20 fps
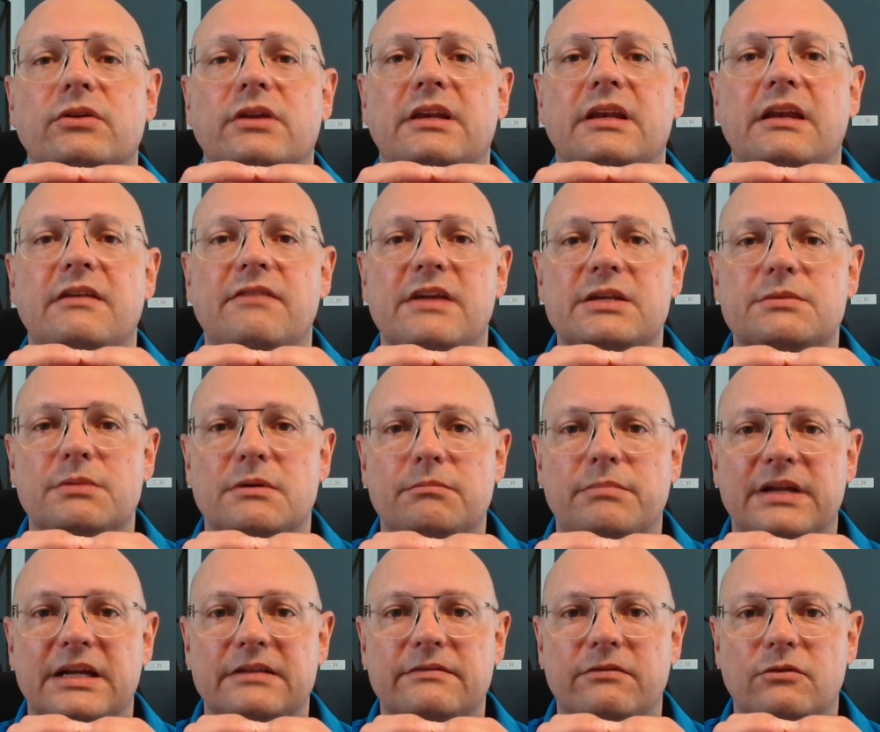an investment
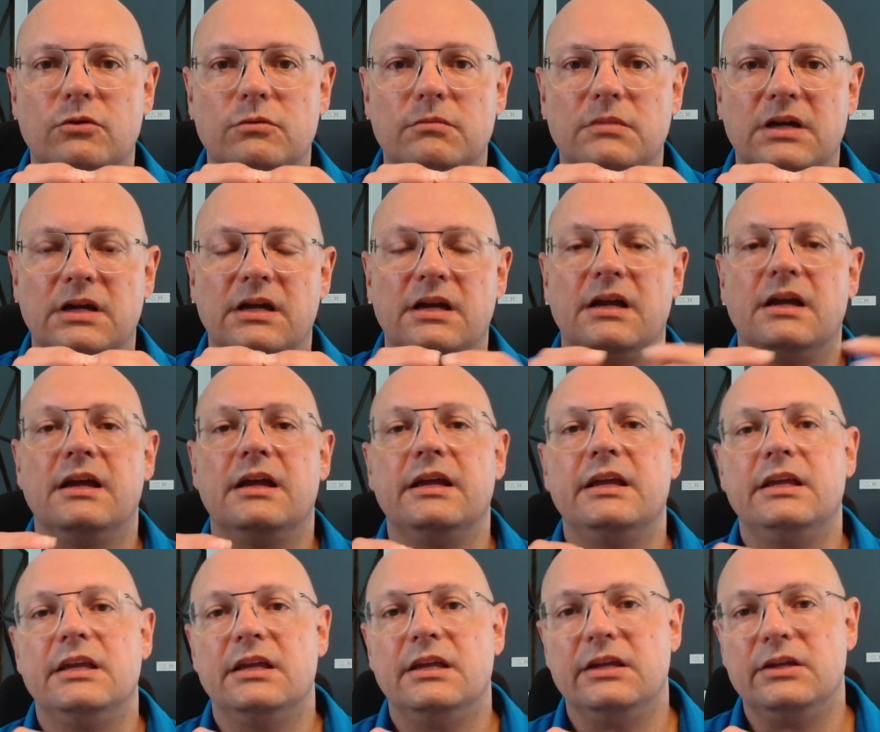platform.
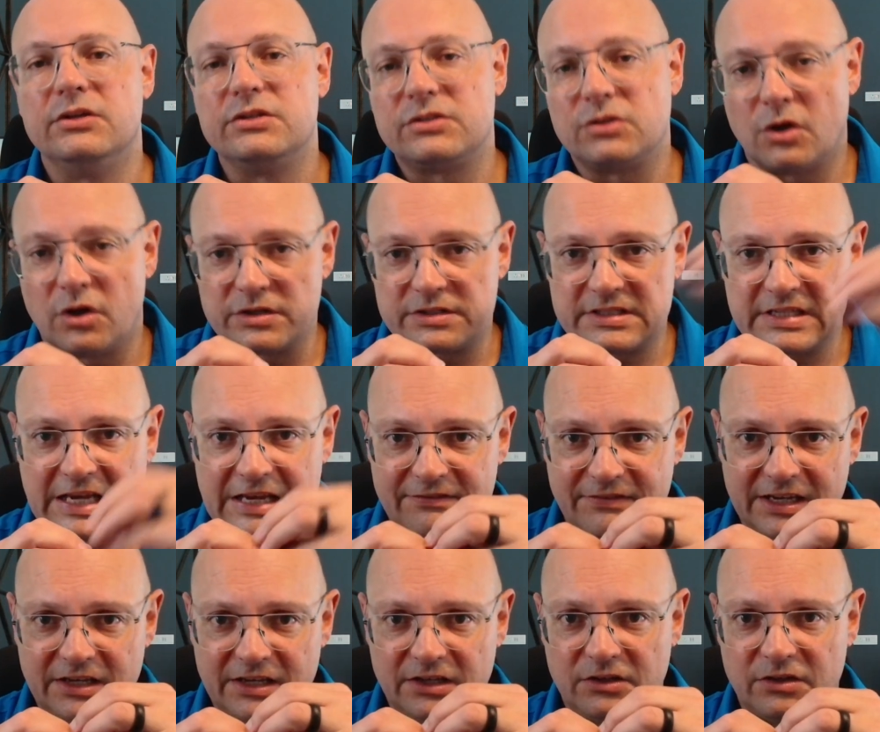You start
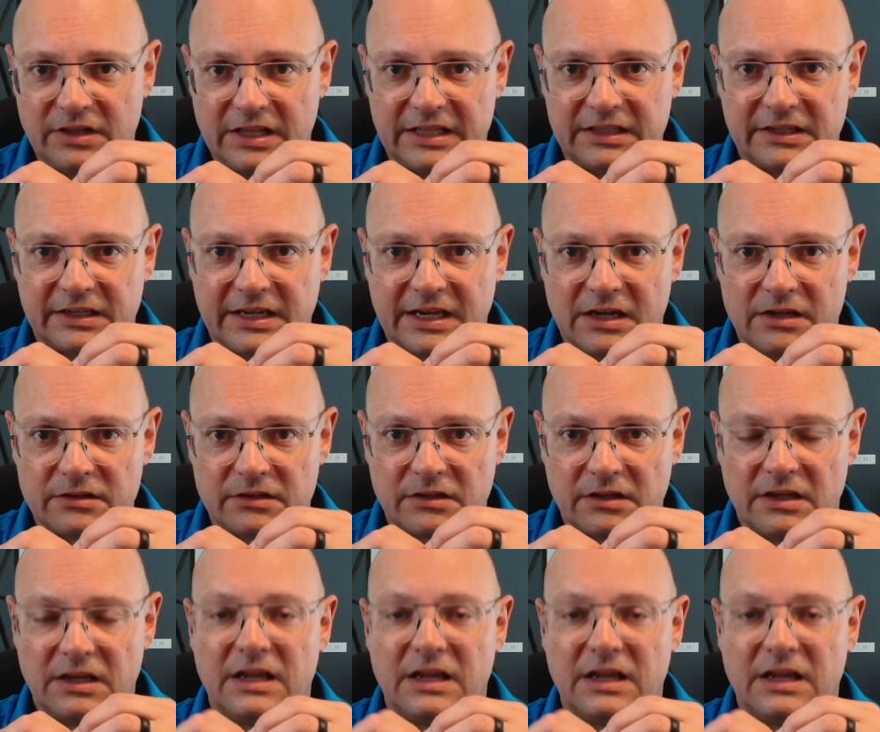saving into that account,